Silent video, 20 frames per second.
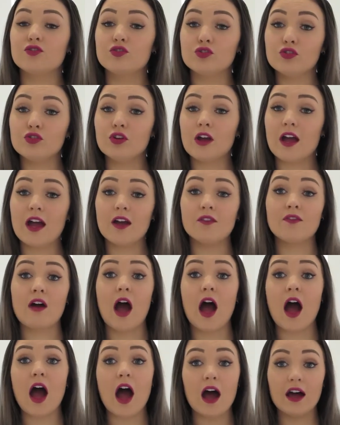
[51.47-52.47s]
do have
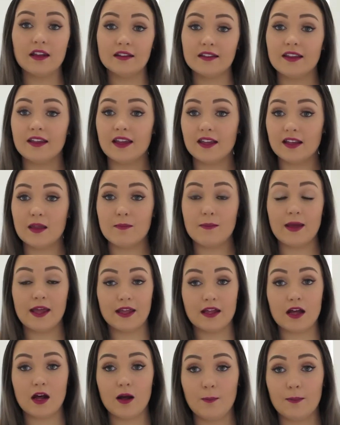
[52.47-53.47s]
hardly any
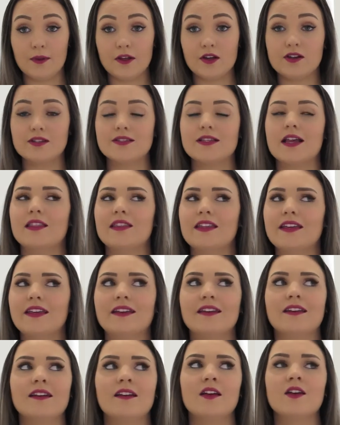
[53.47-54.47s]
makeup because I
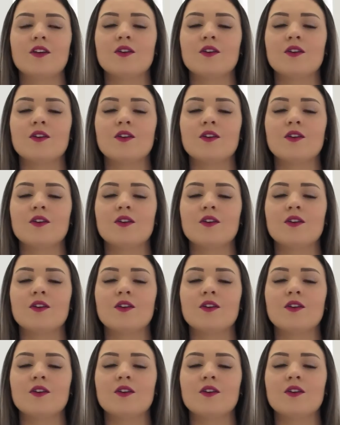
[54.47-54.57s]
think